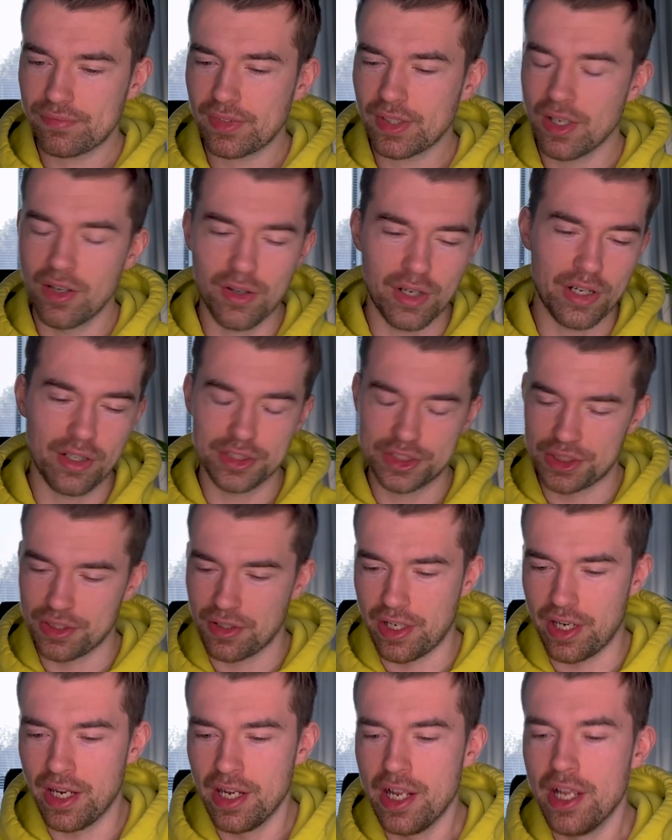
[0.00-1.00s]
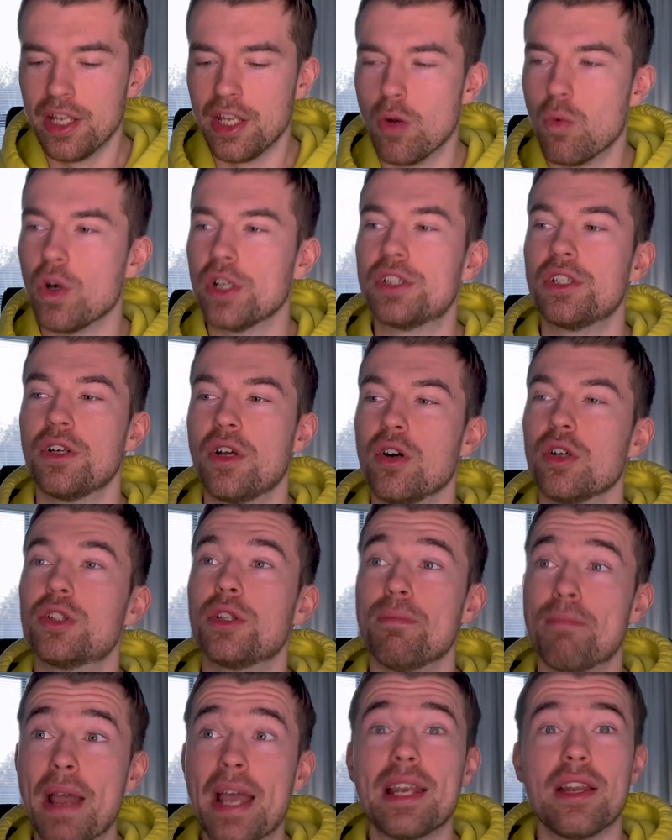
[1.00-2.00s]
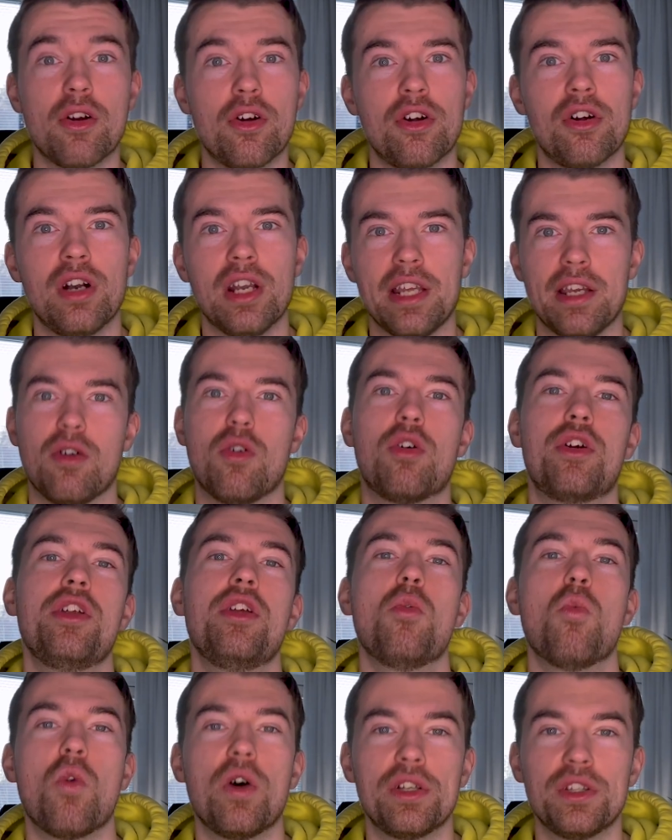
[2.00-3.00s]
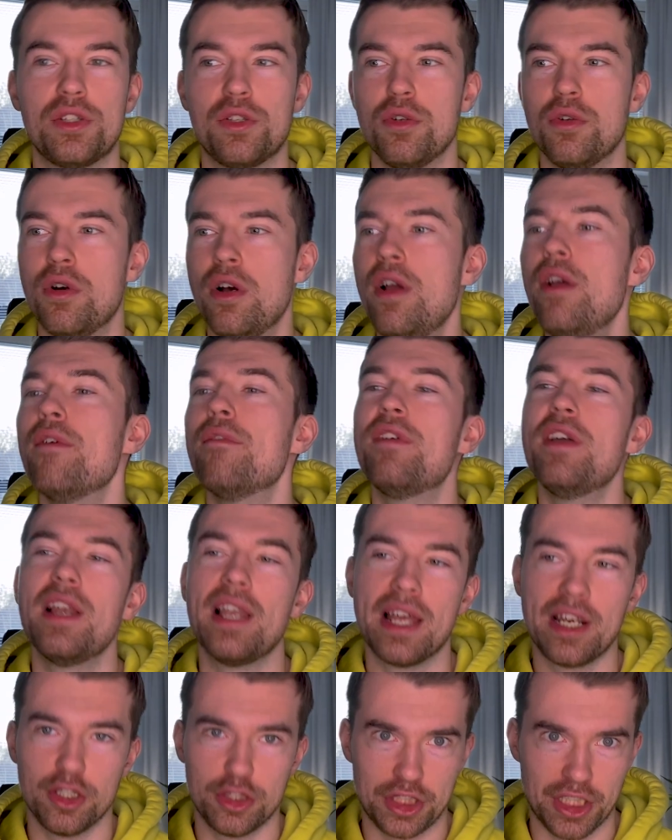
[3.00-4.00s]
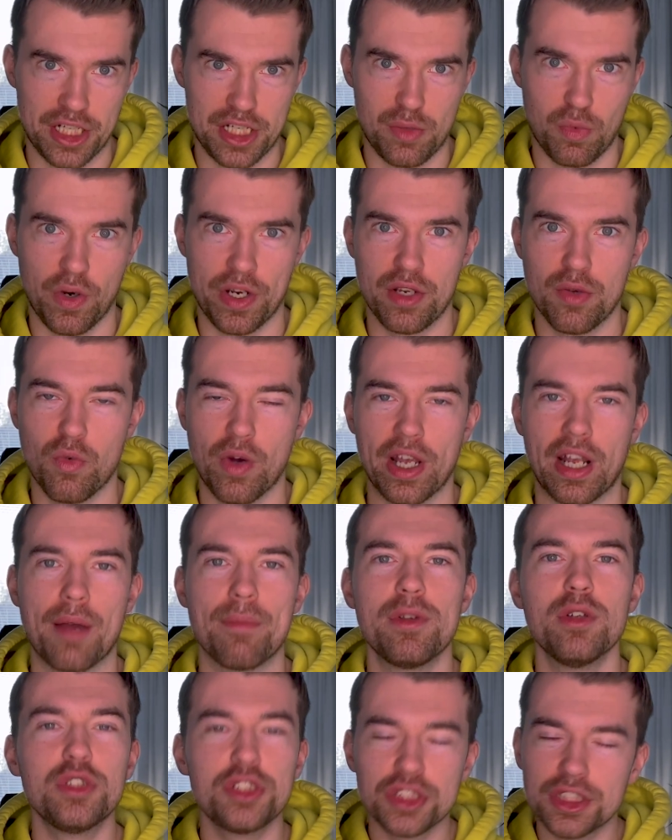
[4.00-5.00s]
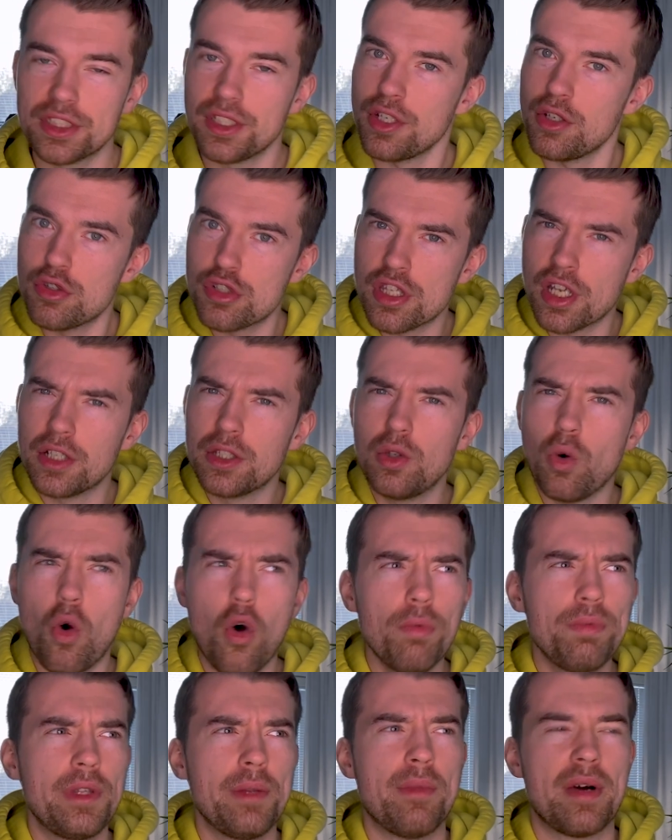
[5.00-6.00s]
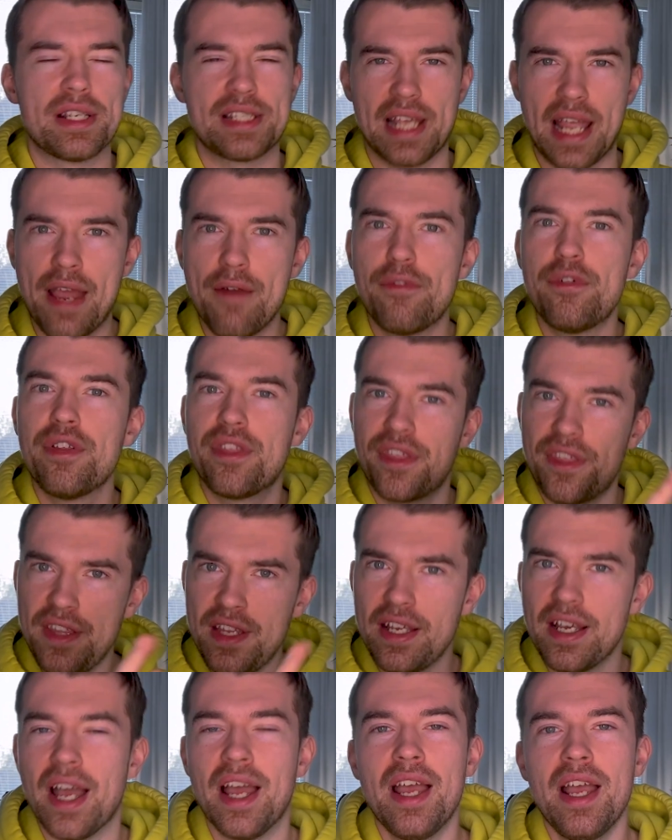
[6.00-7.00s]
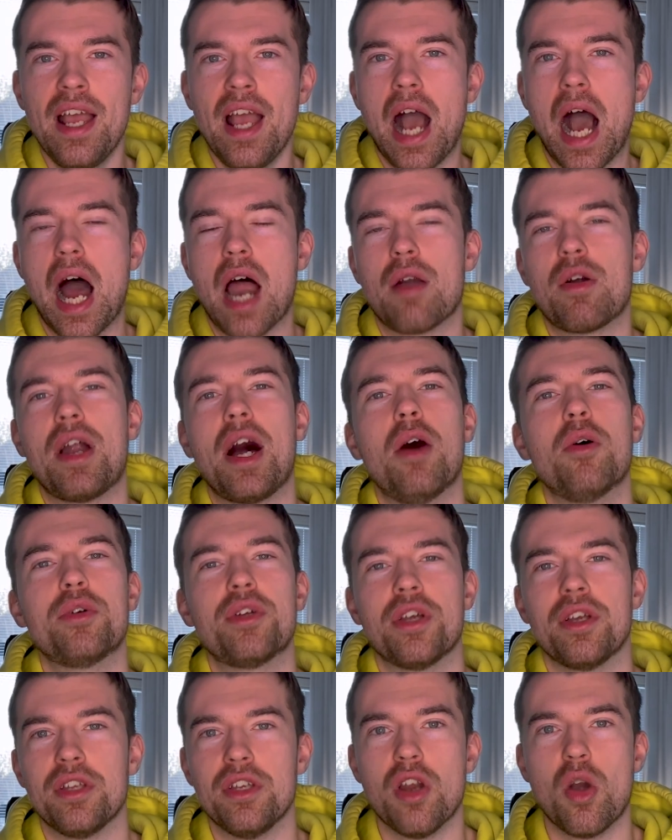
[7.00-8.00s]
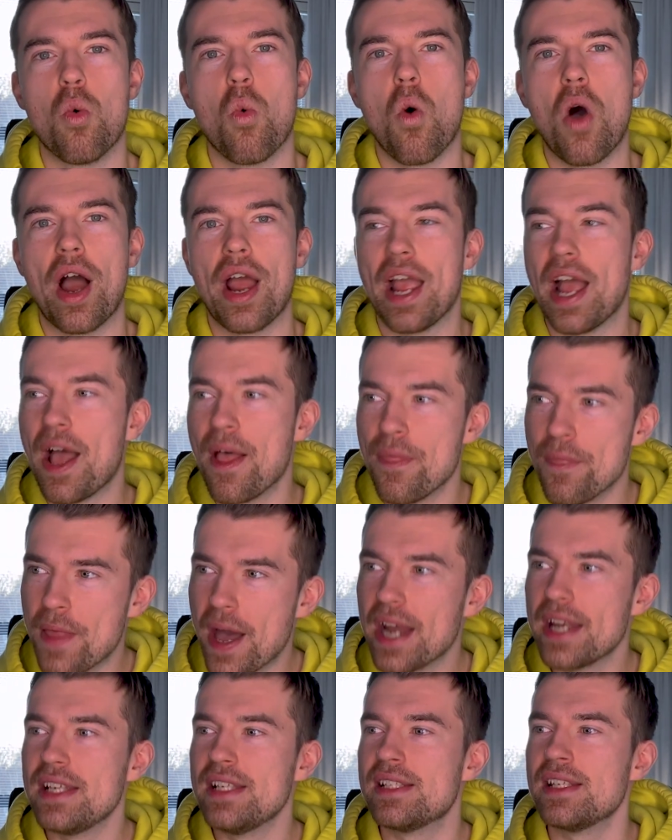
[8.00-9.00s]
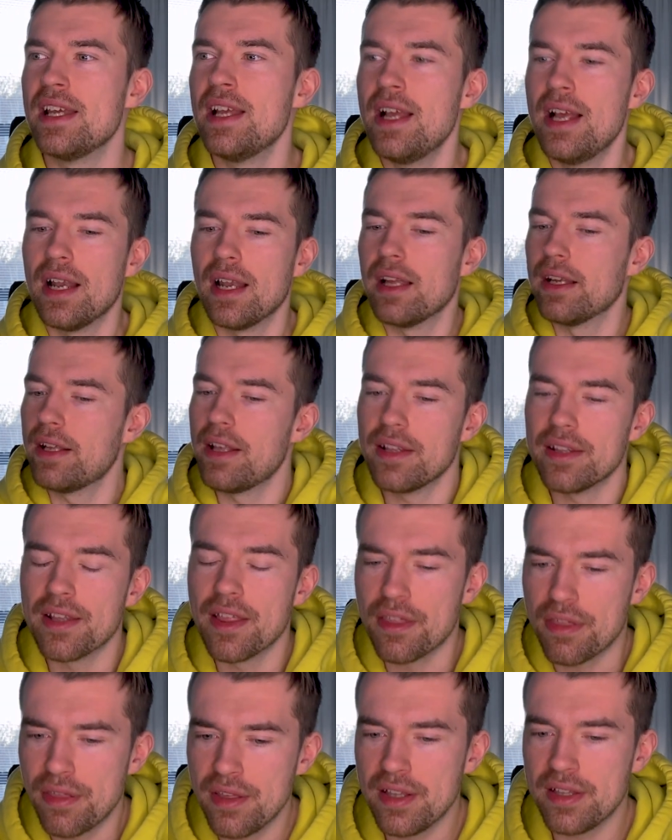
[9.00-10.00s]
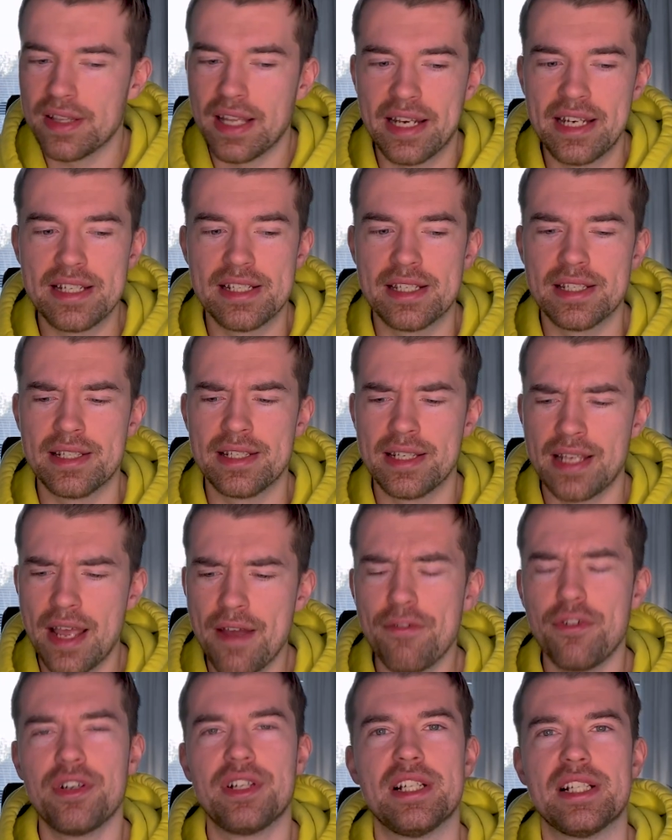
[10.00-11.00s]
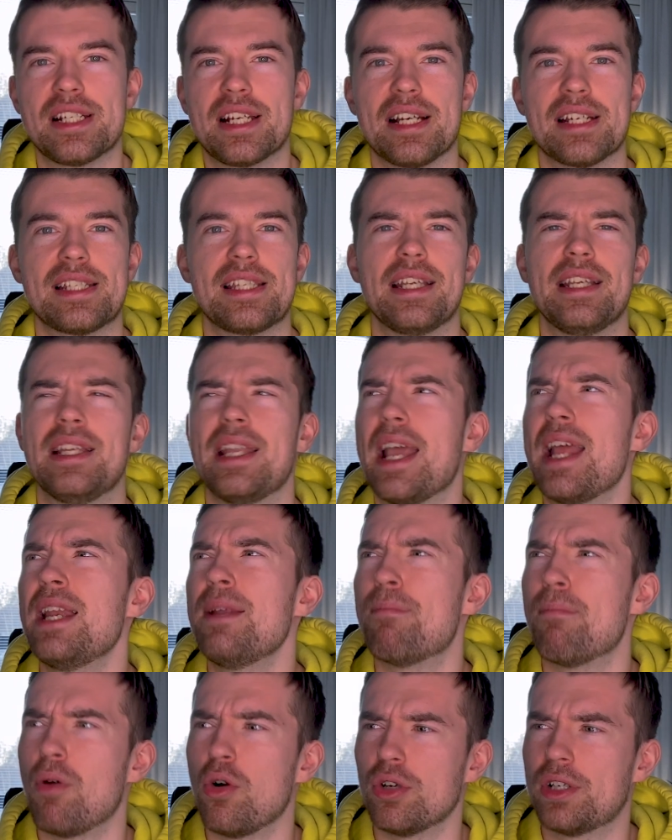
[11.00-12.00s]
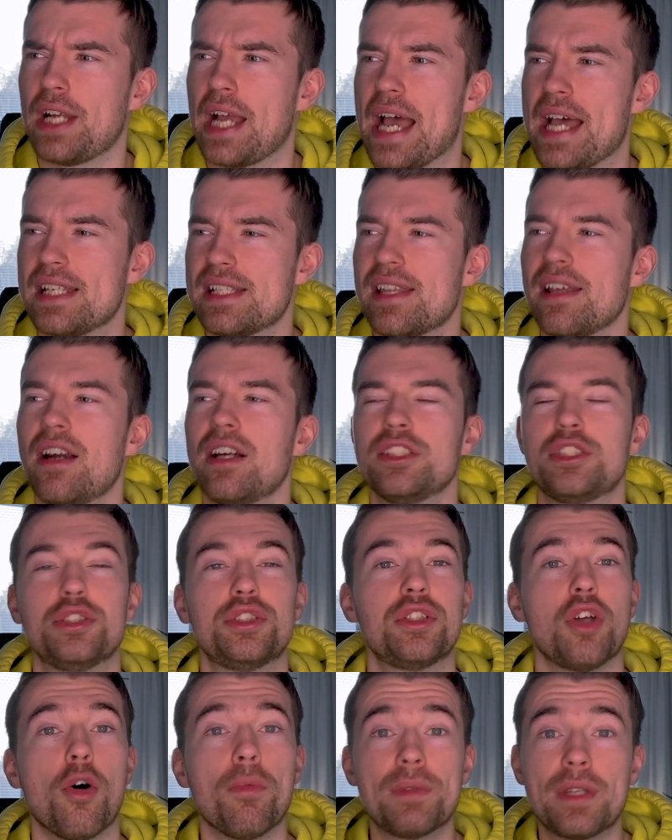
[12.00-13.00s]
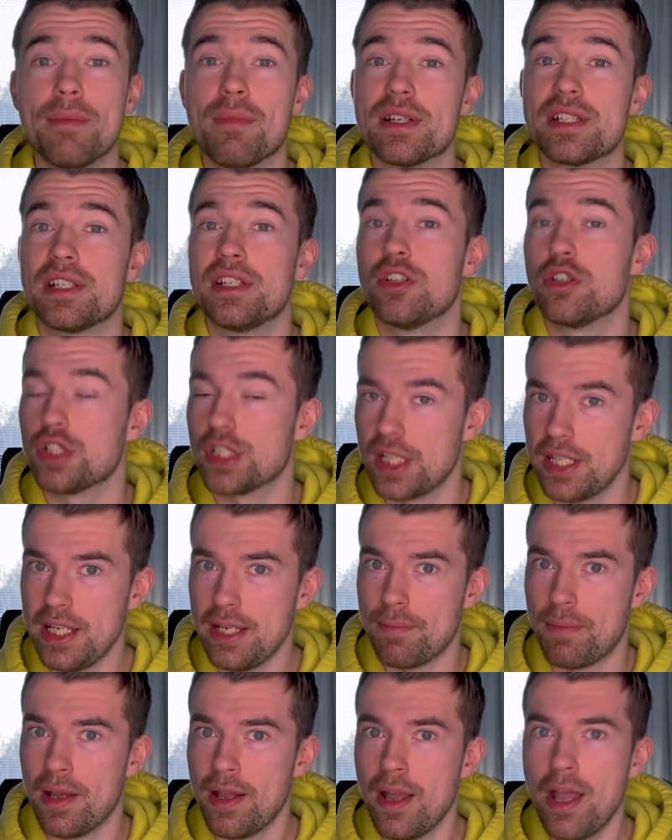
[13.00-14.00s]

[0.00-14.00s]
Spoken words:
or you want to go to bed early, or you want to feel energized when you wake up. You start to optimize everything around your why. And that is like the thing that is never discussed in any podcast. They are just optimizing your sleep.